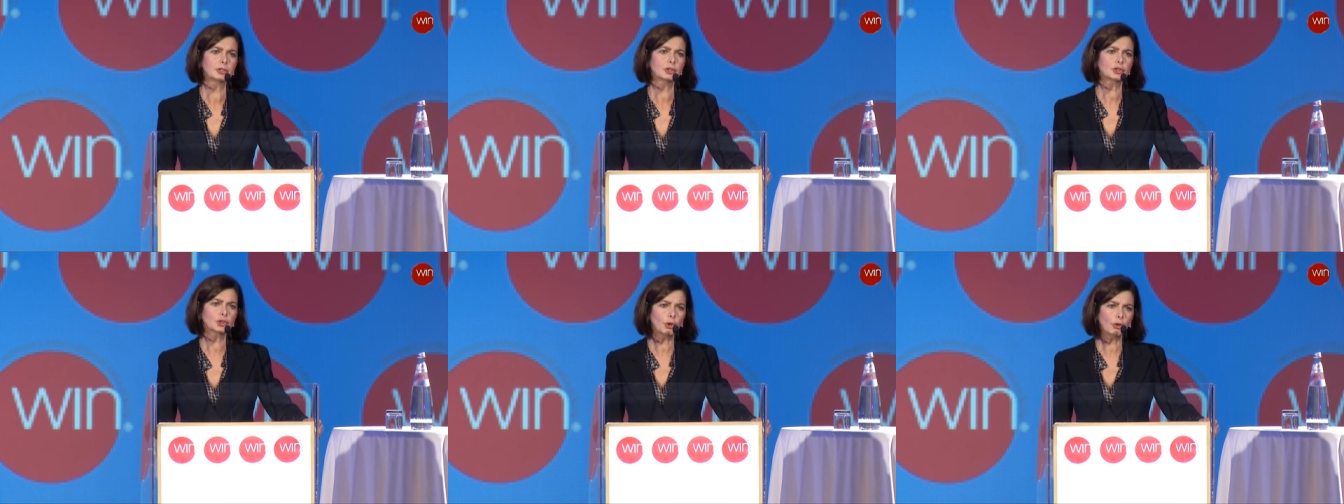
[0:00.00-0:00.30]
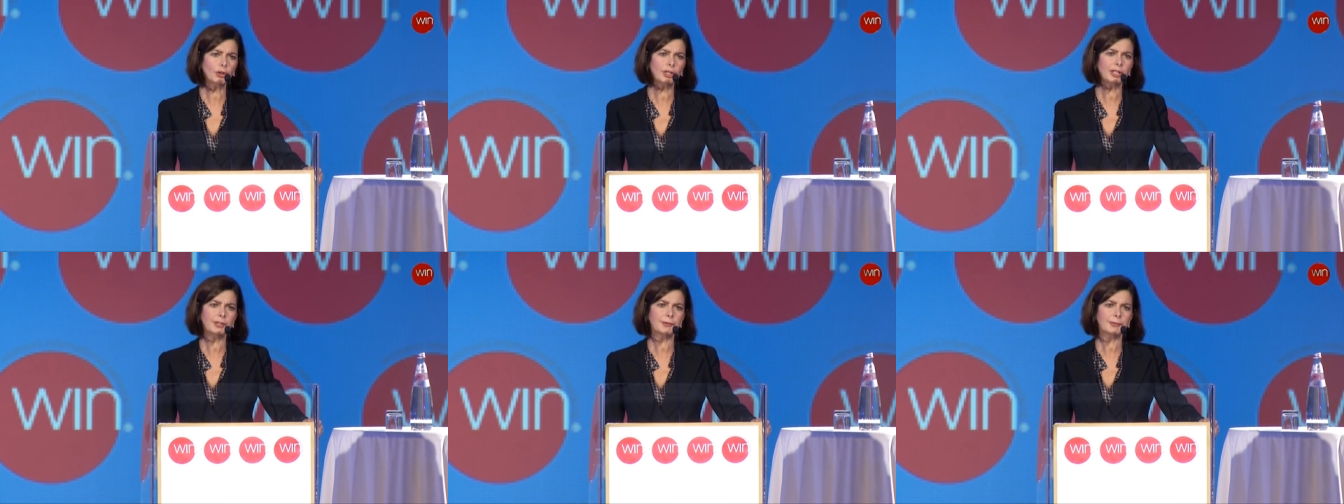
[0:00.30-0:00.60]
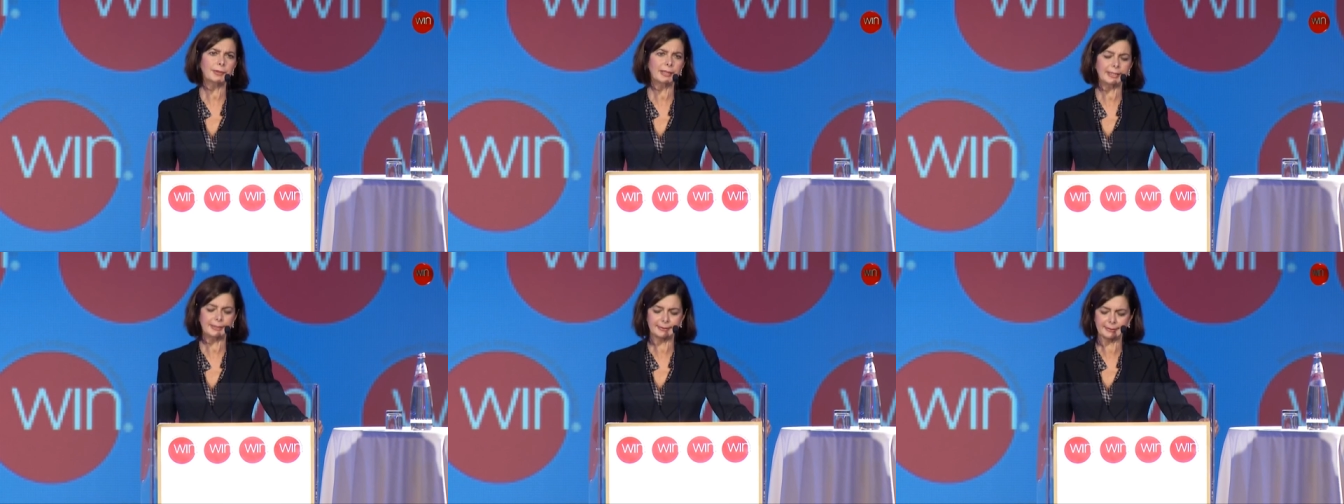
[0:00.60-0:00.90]

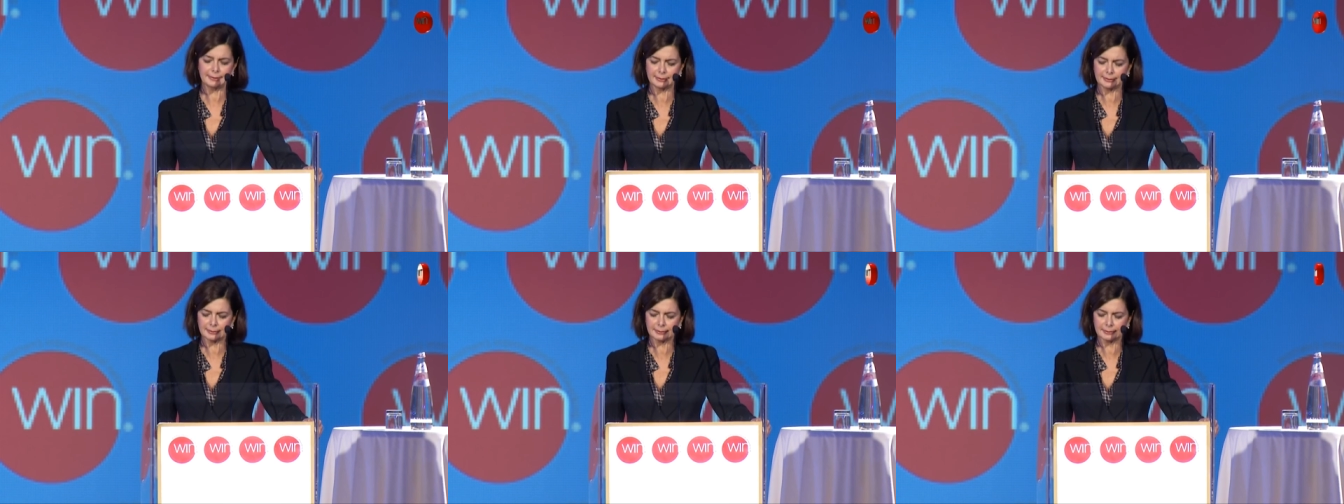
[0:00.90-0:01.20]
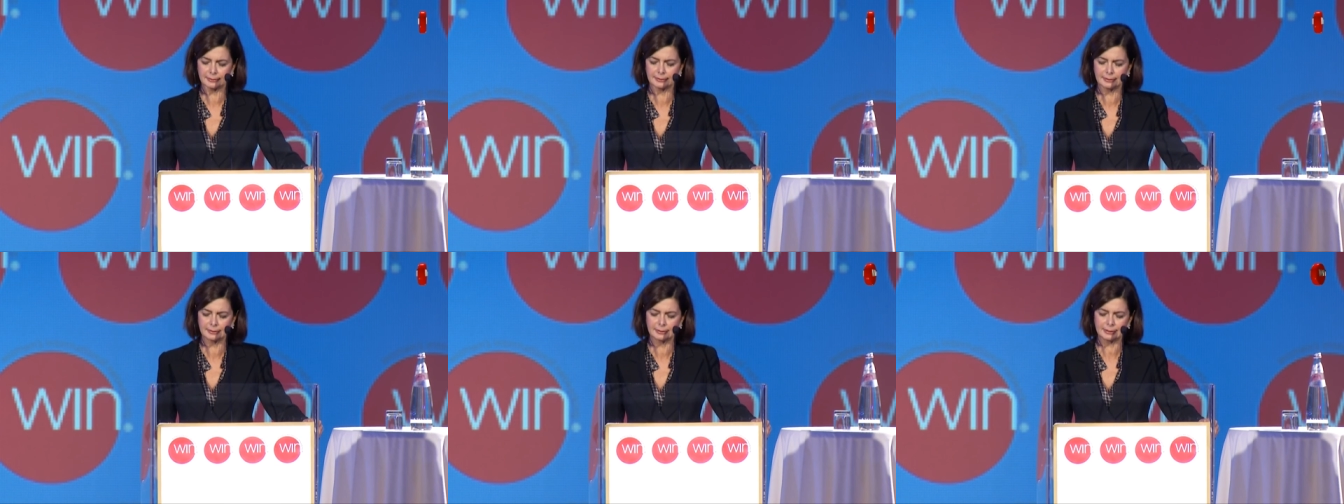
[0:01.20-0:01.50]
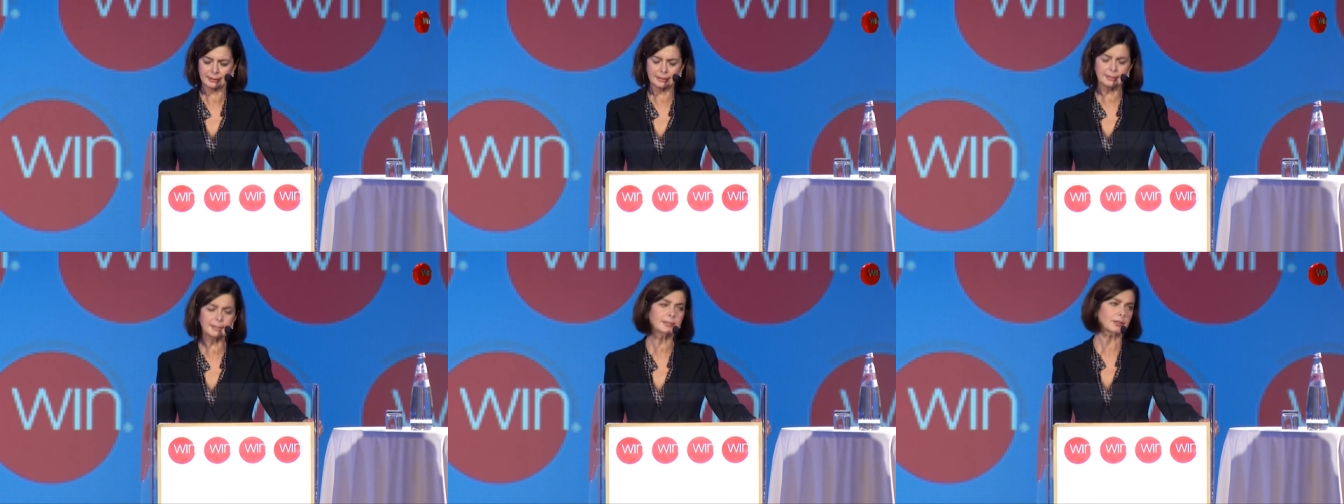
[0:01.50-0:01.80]
tolerating
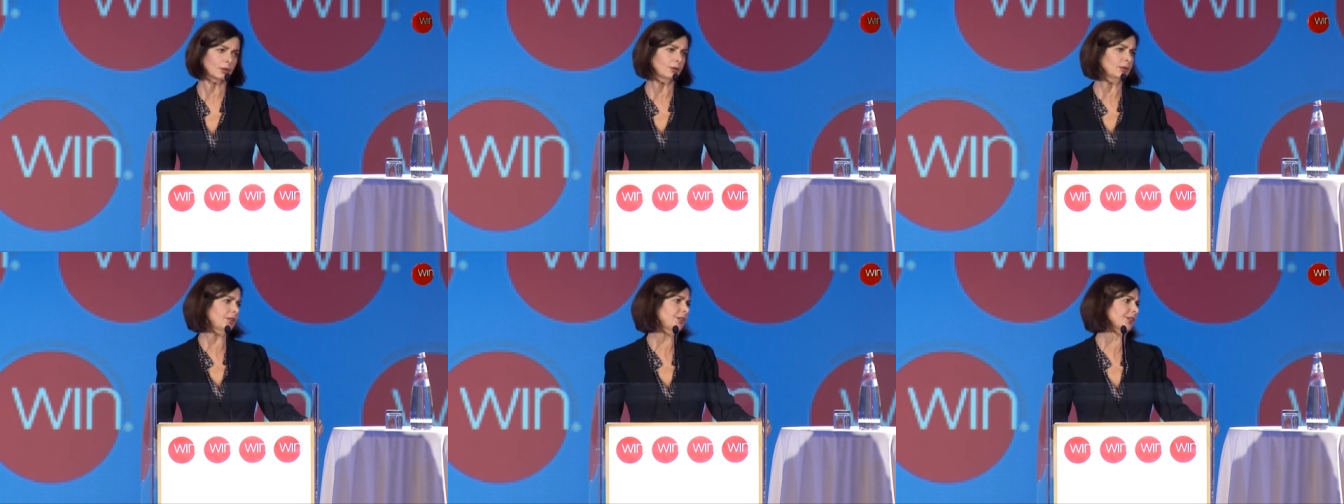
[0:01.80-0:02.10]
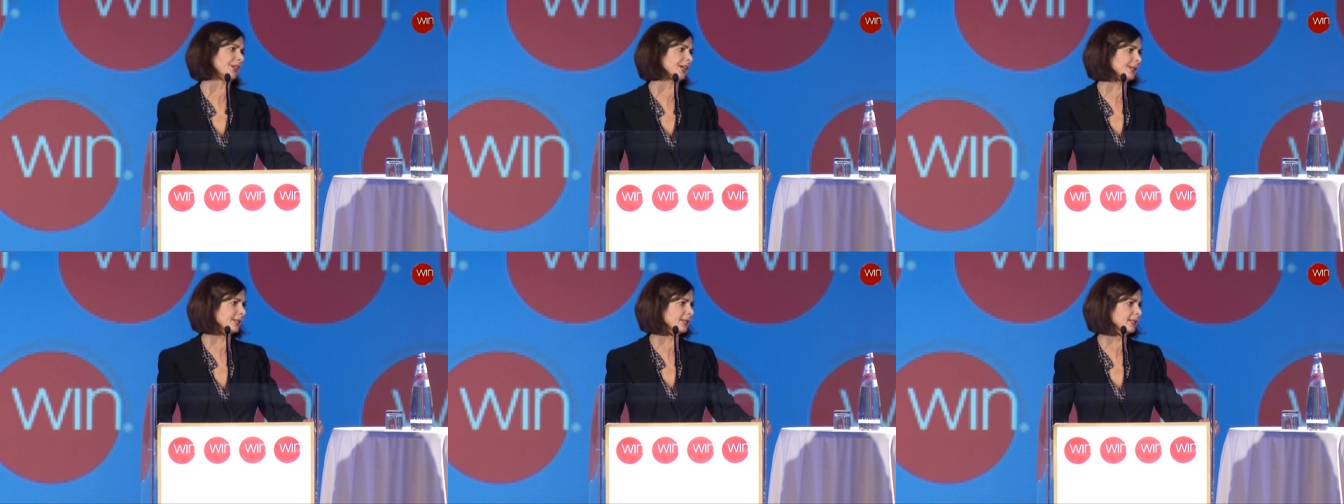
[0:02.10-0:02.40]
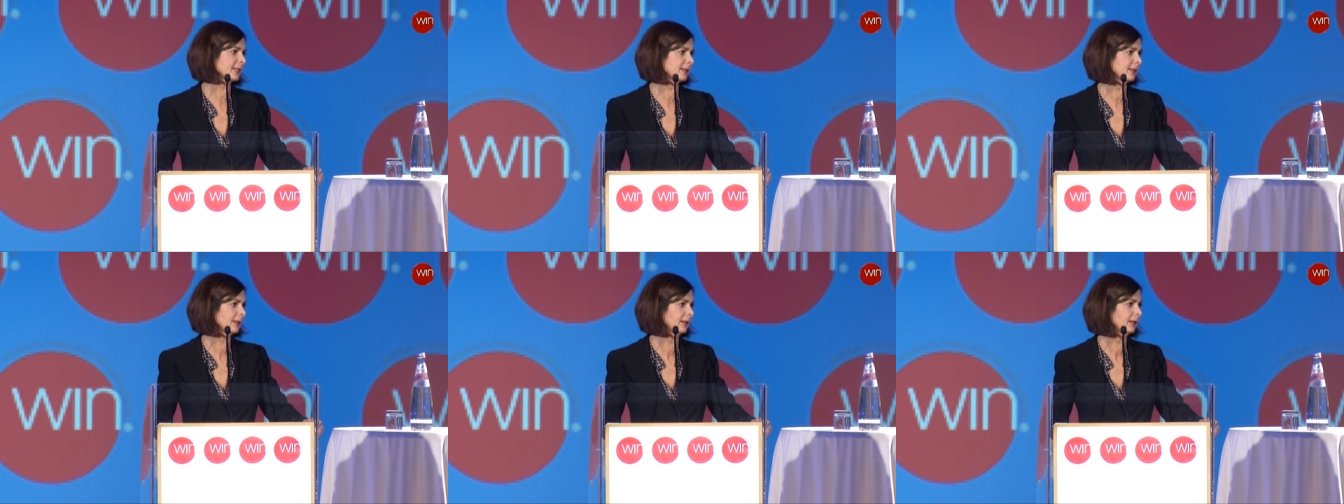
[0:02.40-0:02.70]

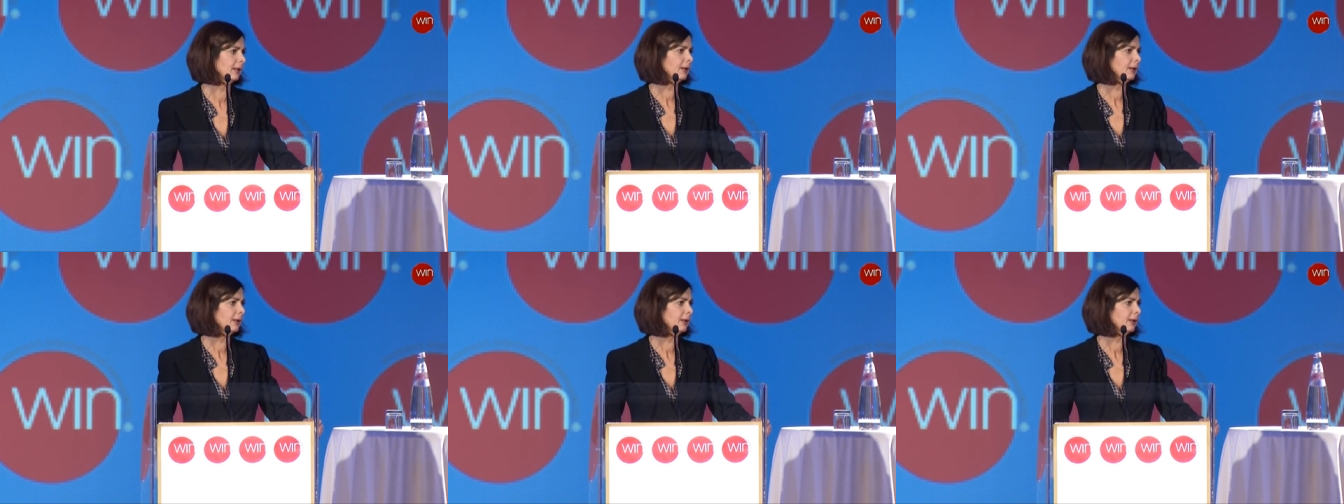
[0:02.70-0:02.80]
intolerance.